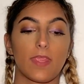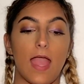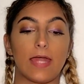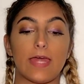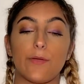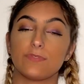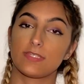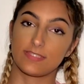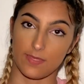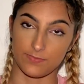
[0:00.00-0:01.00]
and I was
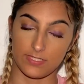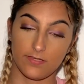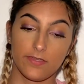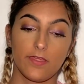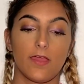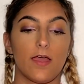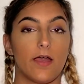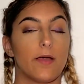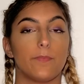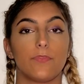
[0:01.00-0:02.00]
accepted.
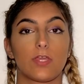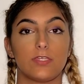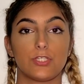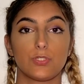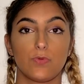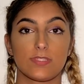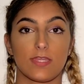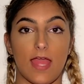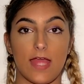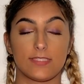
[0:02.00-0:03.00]
The condition was
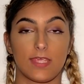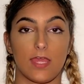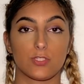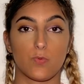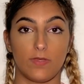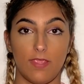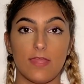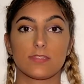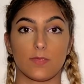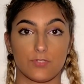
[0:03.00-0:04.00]
that I had to get
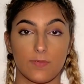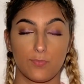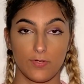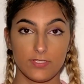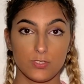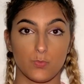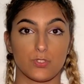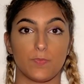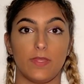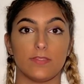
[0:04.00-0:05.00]
28 subject points,
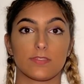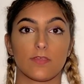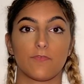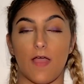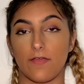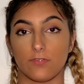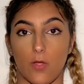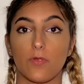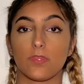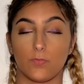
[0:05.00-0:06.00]
which means 5
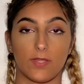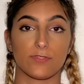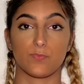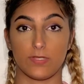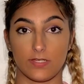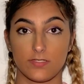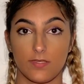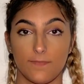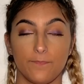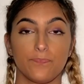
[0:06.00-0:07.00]
lower than what I was
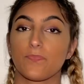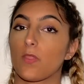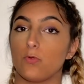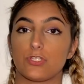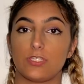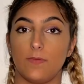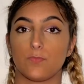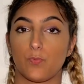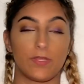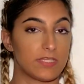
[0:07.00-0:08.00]
predicted, which
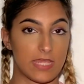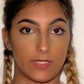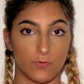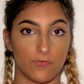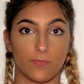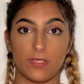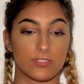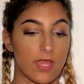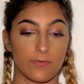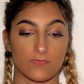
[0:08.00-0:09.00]
seemed pretty attainable for me,
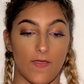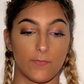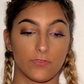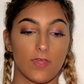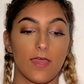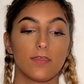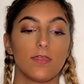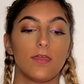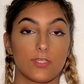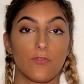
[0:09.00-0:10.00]
so I was fine with that.
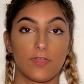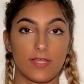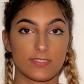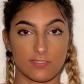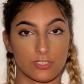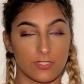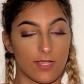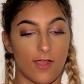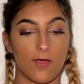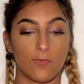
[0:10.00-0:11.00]
So the next decision
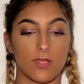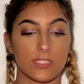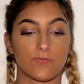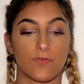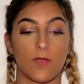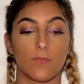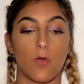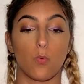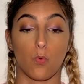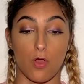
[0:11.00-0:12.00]
I got was
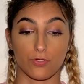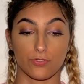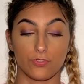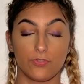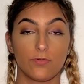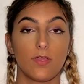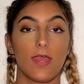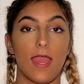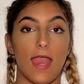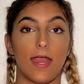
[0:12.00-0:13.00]
from Waterloo,
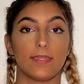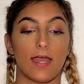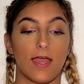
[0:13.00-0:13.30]
and